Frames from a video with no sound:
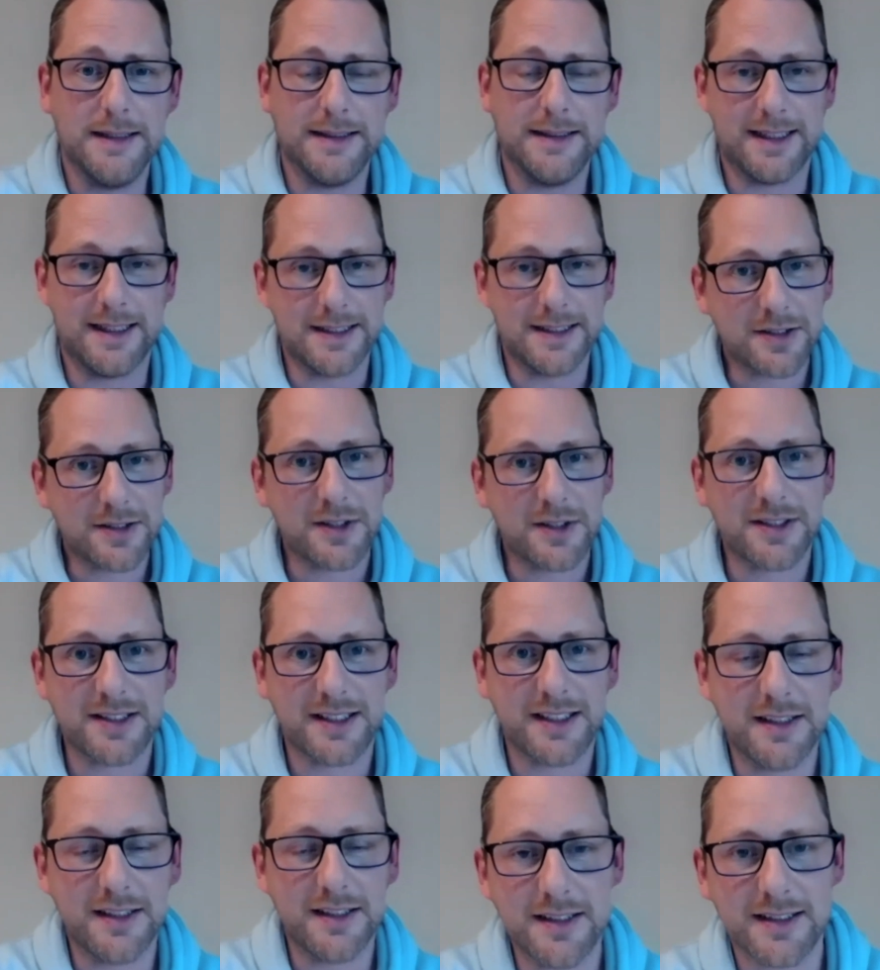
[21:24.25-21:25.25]
Is there a
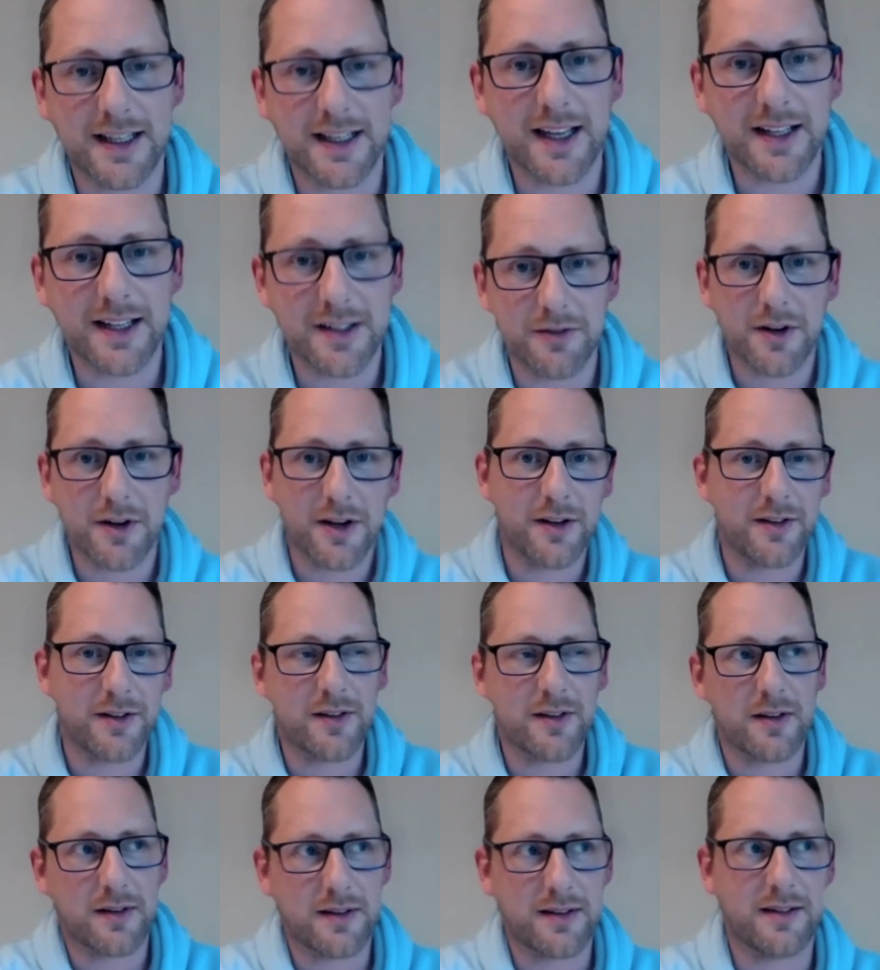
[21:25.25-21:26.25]
skill set
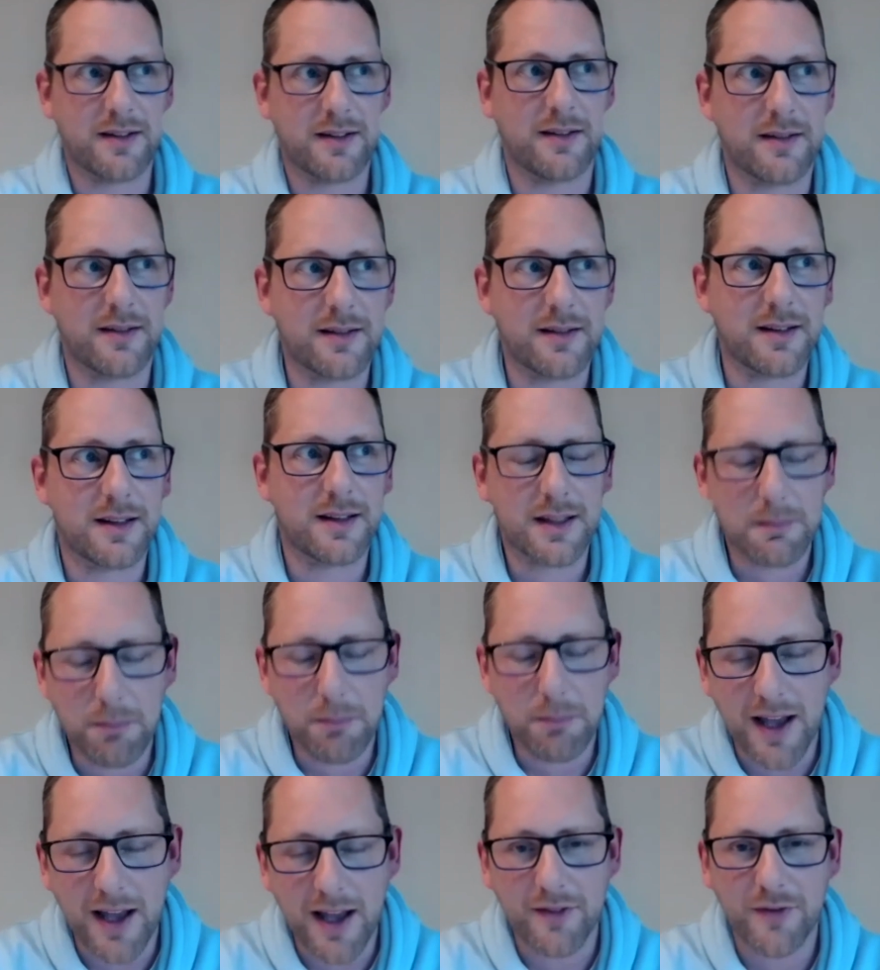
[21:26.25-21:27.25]
around
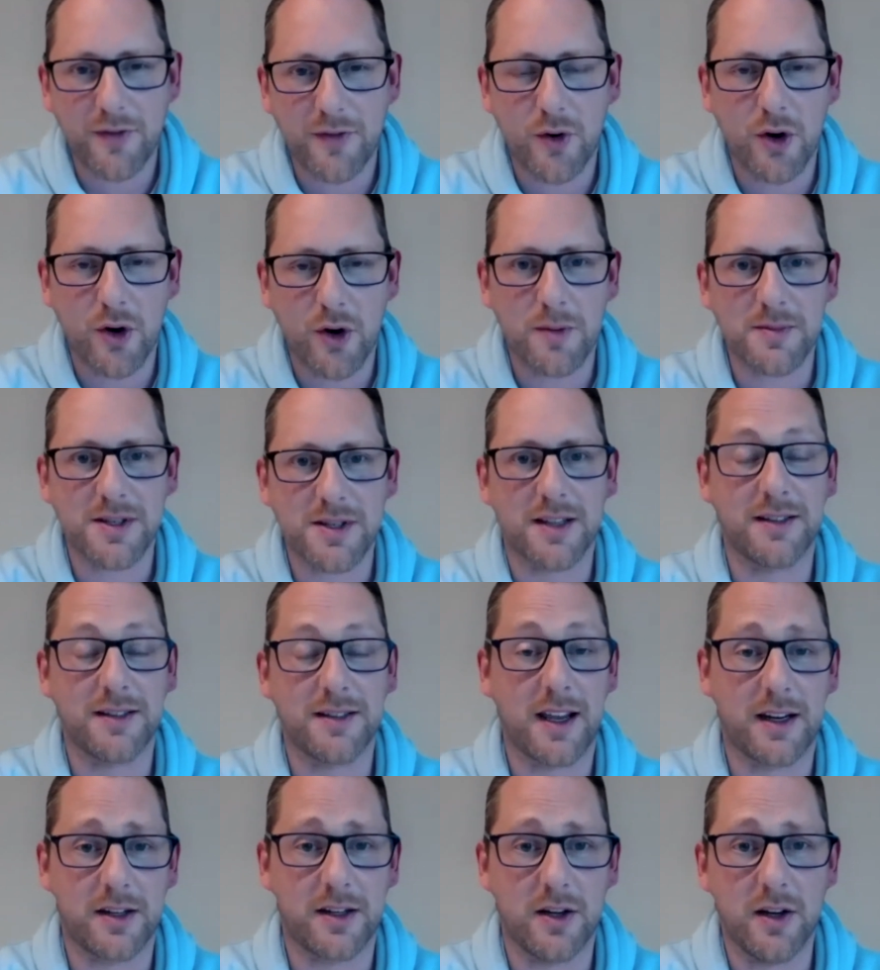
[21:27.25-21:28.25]
platforms and
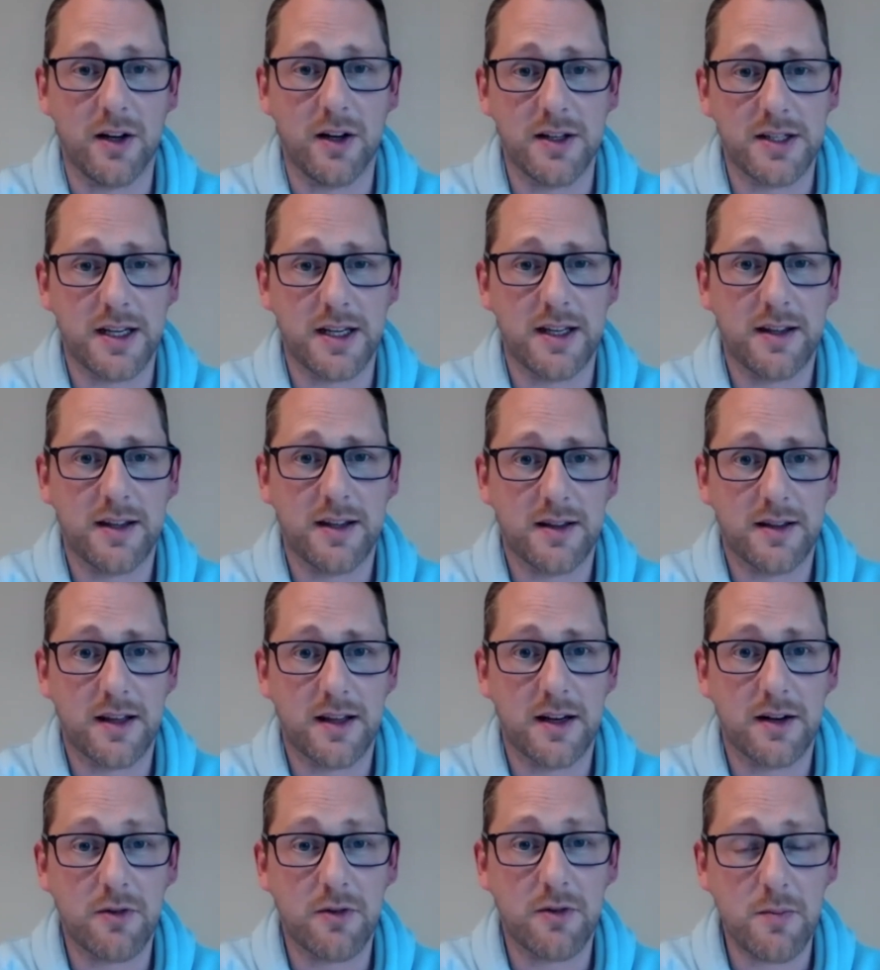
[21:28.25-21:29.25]
technology that
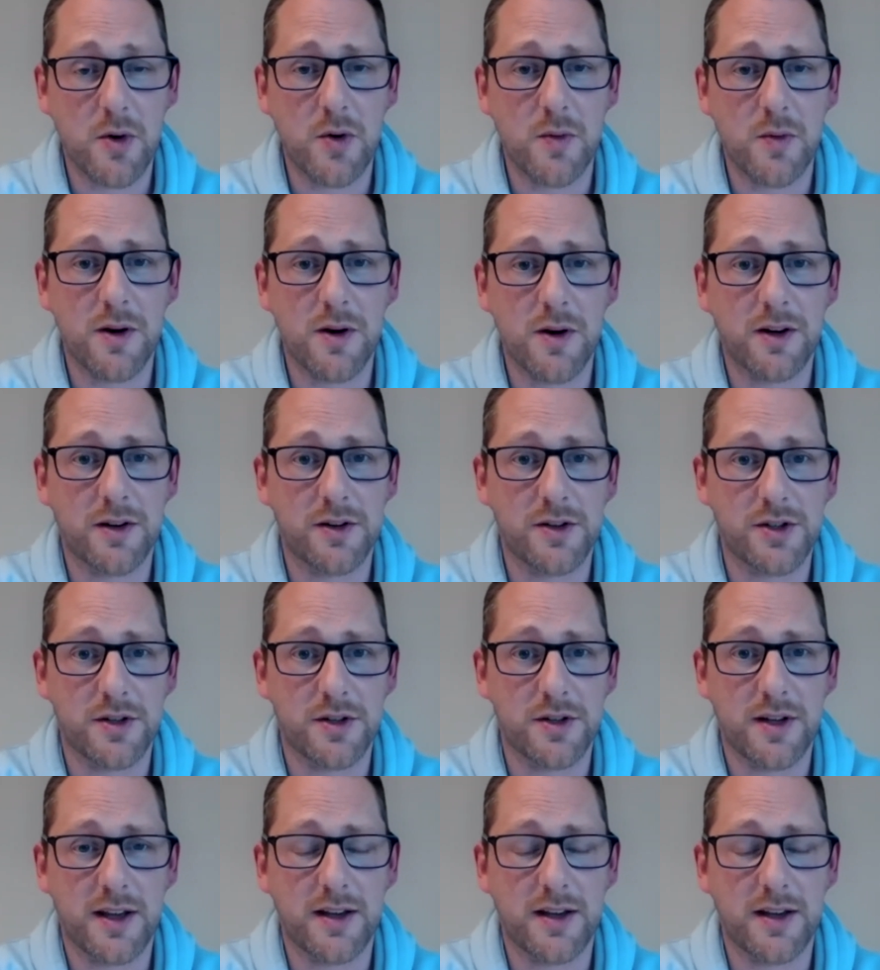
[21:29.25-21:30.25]
a remote worker
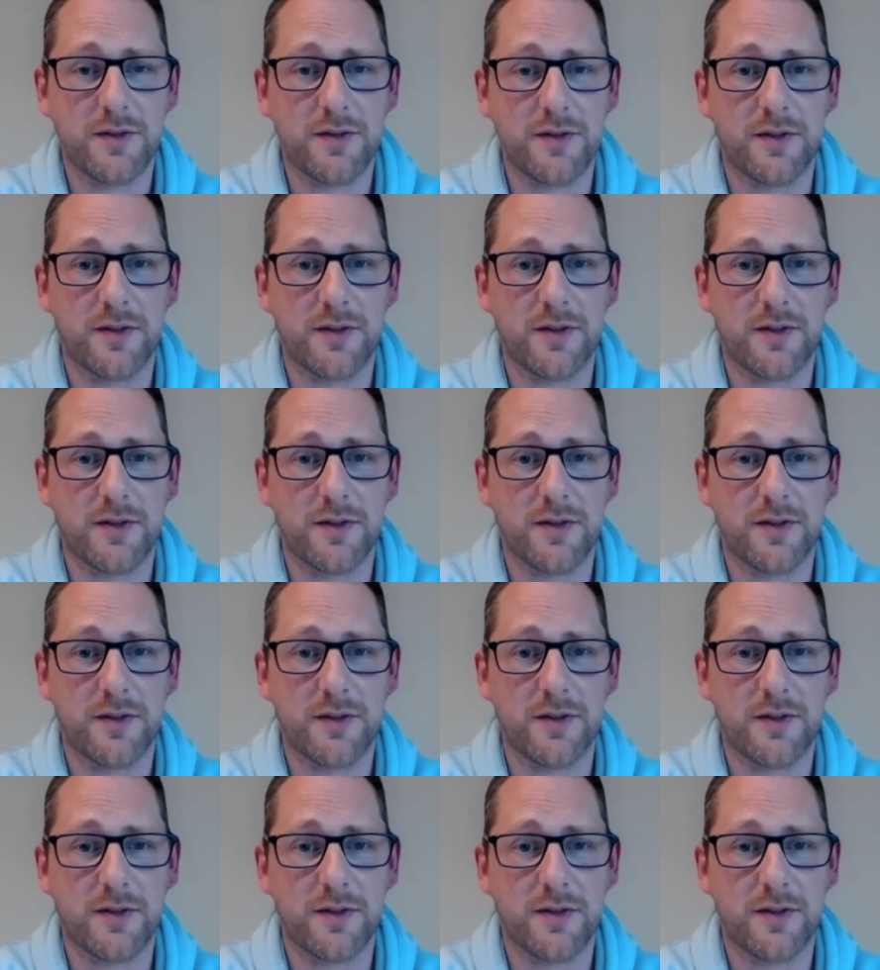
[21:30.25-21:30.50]
should have?